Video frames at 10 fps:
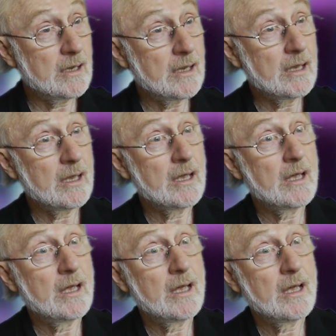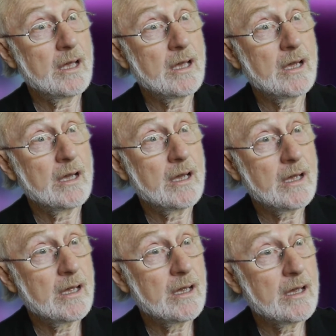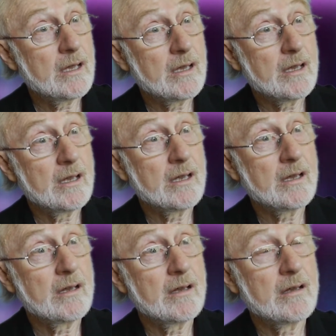[no speech]